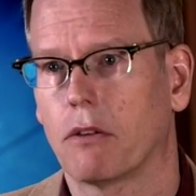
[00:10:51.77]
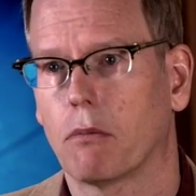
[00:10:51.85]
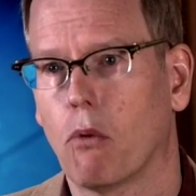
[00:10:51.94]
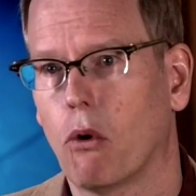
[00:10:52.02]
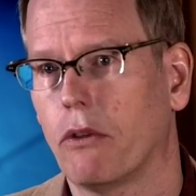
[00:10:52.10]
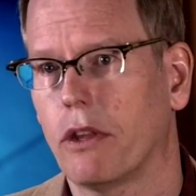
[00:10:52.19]
is
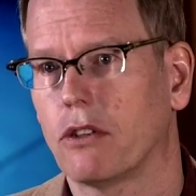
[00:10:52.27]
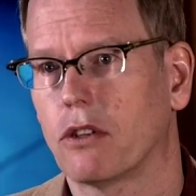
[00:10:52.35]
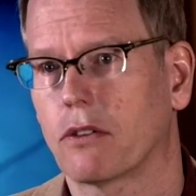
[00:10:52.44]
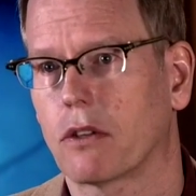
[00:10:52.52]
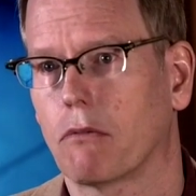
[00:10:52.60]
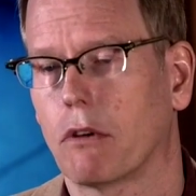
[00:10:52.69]
more than
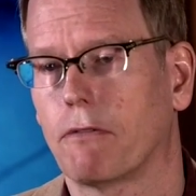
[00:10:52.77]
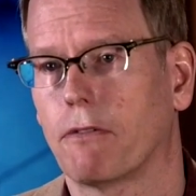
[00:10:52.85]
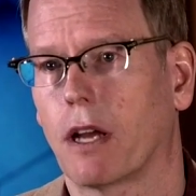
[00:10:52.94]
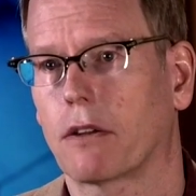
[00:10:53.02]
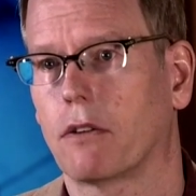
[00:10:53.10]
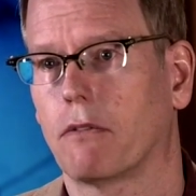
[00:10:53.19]
just a
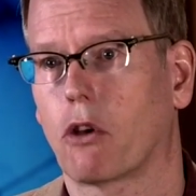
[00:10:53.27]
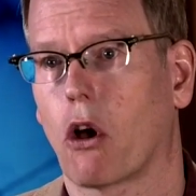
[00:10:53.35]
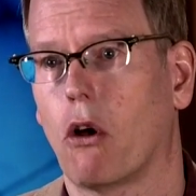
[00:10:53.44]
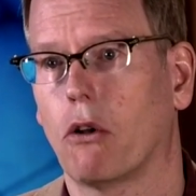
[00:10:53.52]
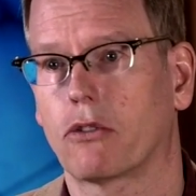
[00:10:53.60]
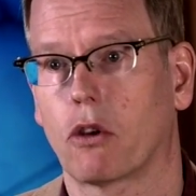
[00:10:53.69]
reflexive
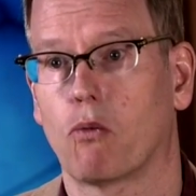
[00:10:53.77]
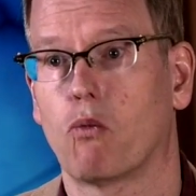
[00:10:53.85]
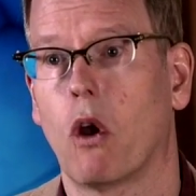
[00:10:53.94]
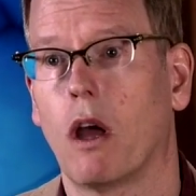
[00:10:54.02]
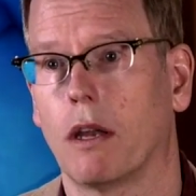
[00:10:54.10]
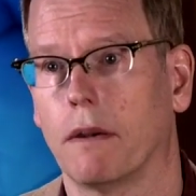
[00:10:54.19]
call to
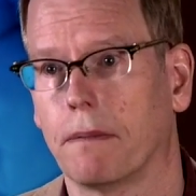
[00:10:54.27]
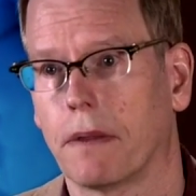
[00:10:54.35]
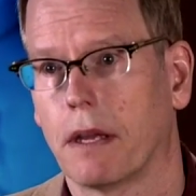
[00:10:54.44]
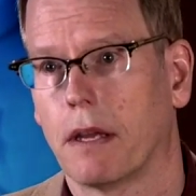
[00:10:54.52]
run.